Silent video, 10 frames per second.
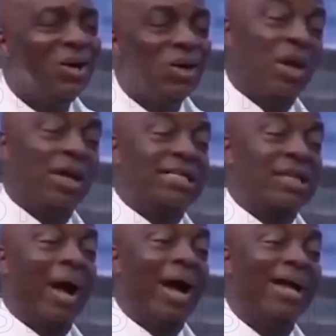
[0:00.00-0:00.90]
You know the reason
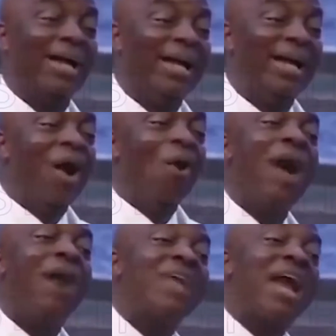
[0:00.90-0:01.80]
why? We
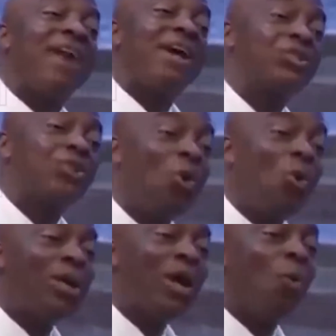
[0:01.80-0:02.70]
have never shown the